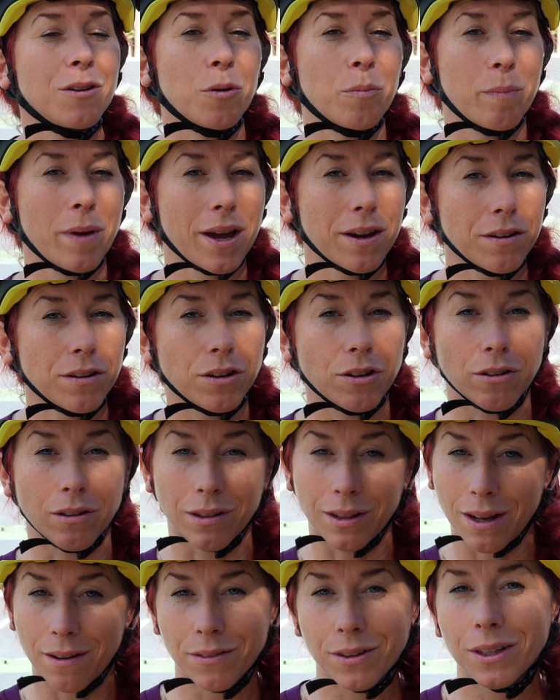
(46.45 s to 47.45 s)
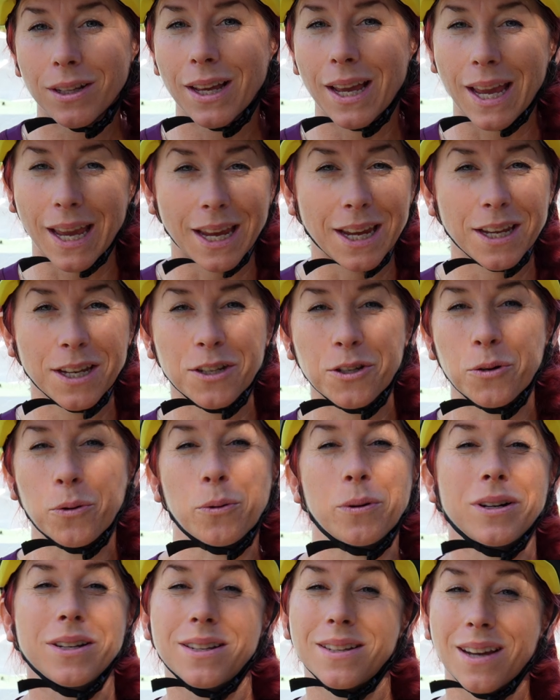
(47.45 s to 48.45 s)
no matter your level, age,
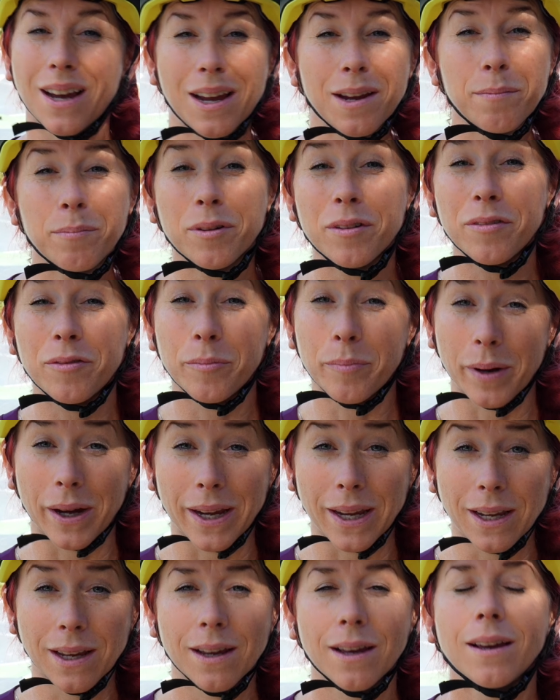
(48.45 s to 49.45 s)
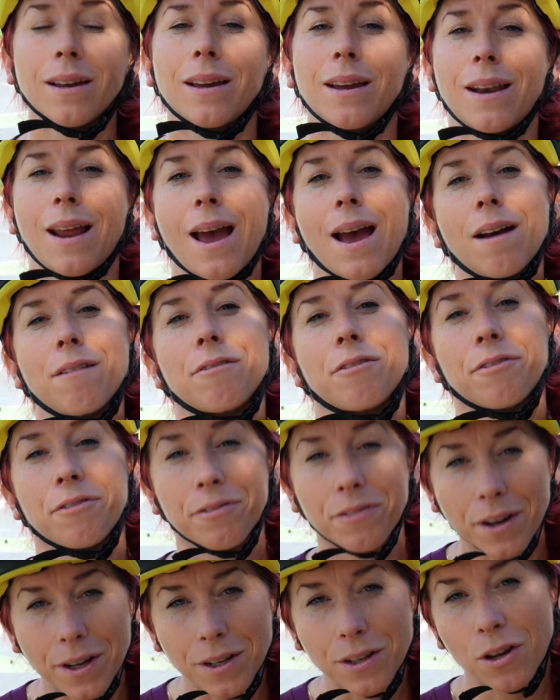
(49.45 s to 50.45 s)
or type of bike, can have
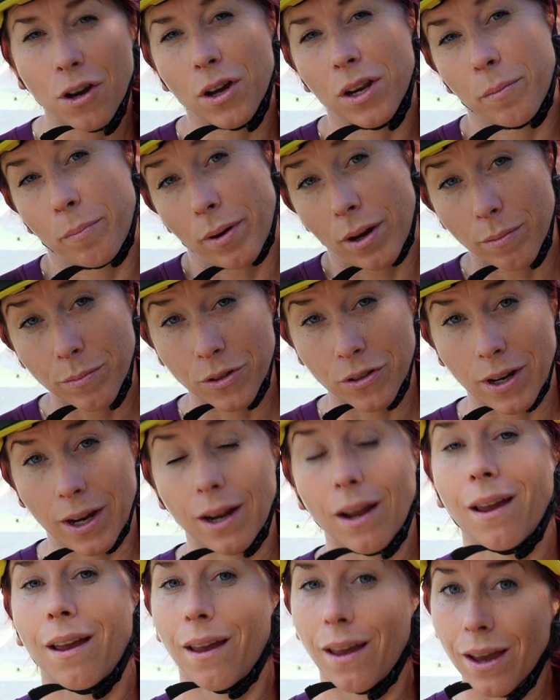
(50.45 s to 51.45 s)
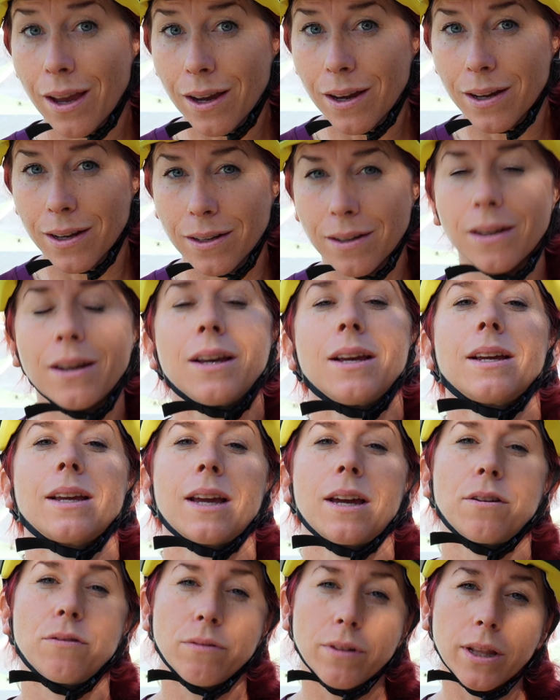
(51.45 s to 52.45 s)
fun on a pump track and
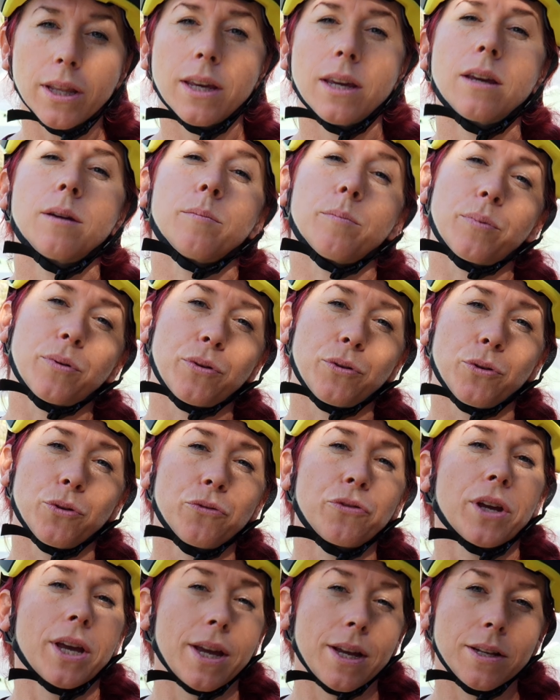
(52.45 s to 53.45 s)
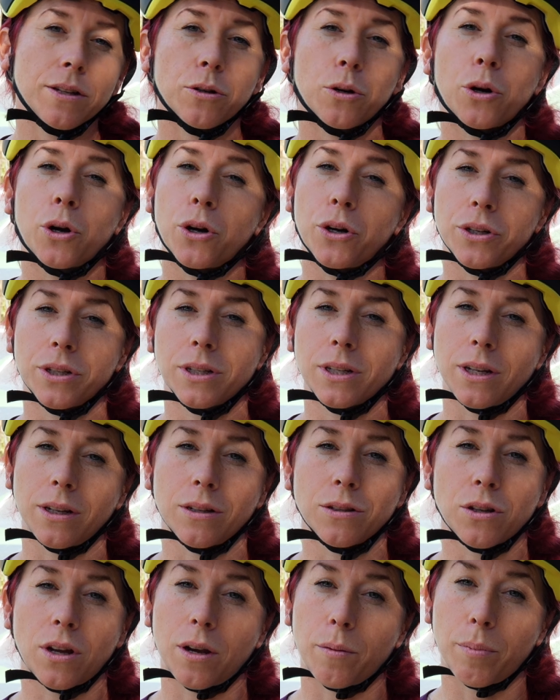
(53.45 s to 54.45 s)
can really improve his or her
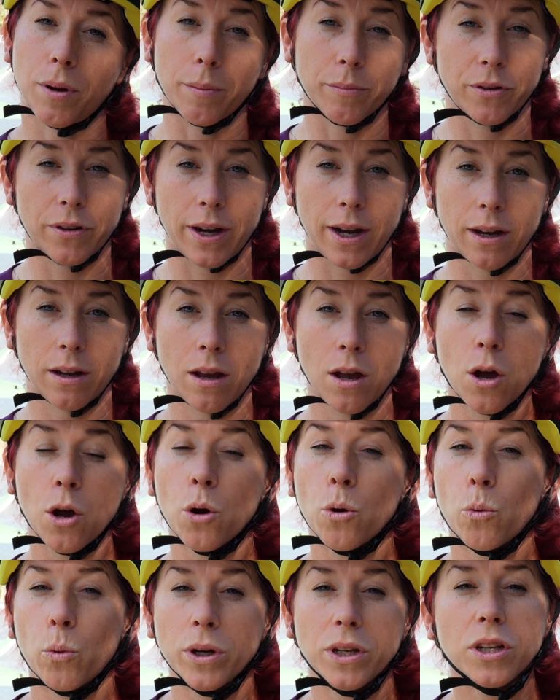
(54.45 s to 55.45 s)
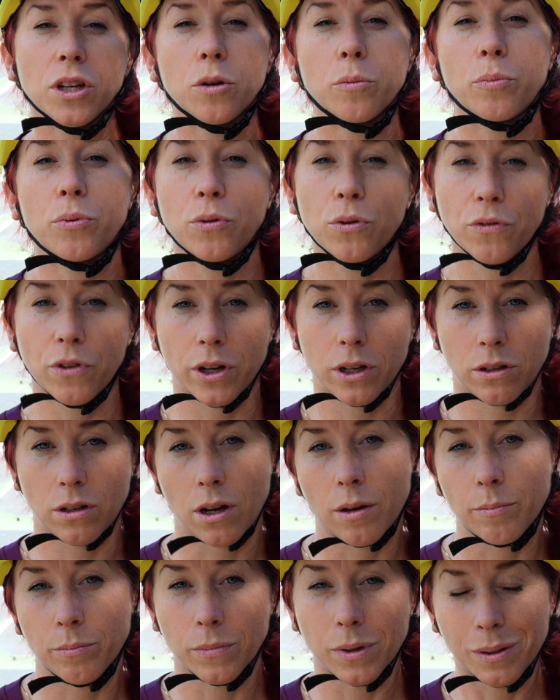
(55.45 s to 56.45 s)
skills on a pump track. What do you improve on a
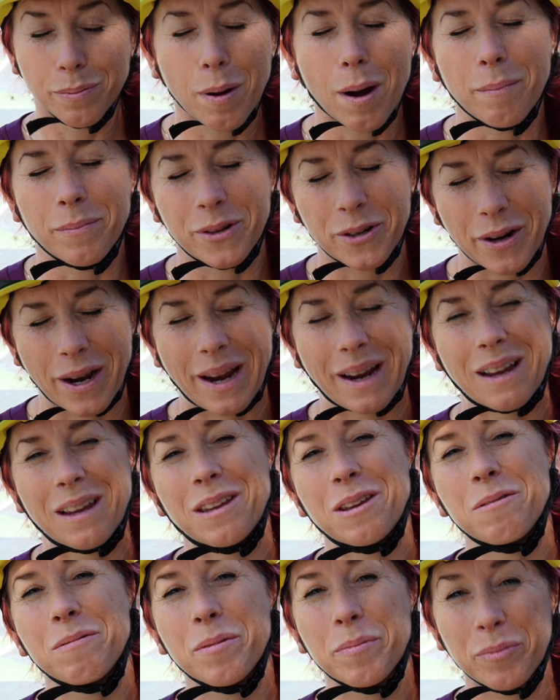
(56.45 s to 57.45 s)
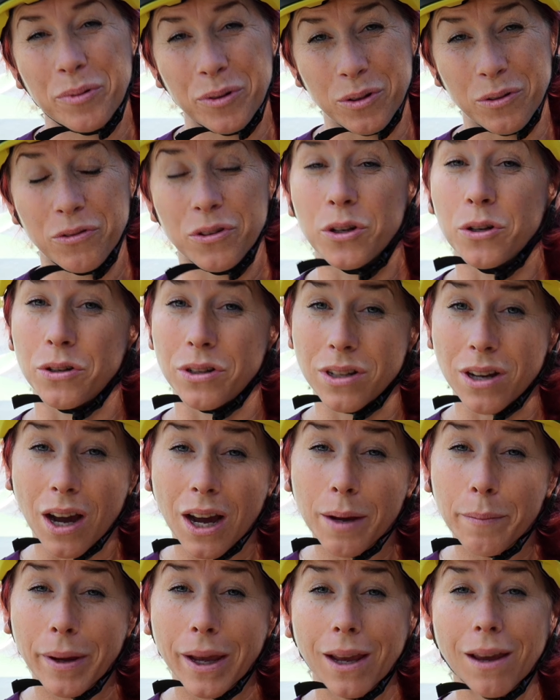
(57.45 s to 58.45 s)
pump track? You improve your
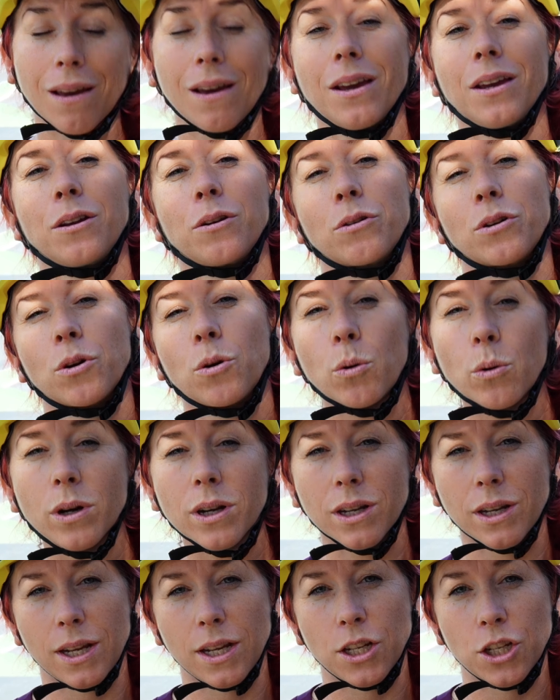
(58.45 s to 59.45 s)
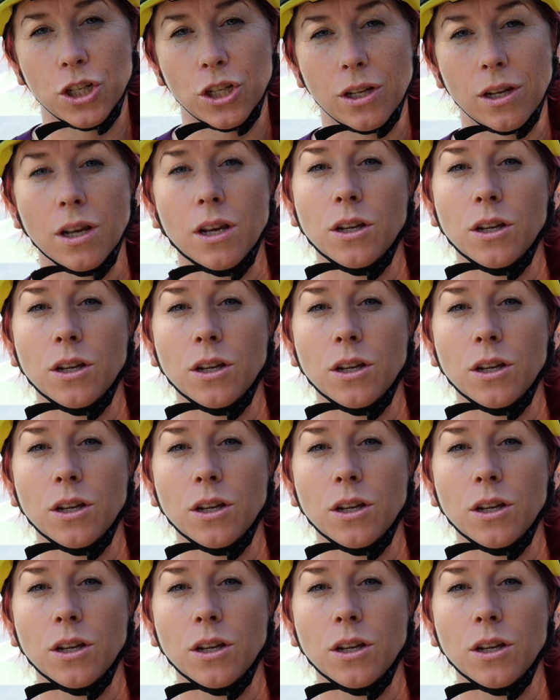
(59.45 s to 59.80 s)
timing, your coordination,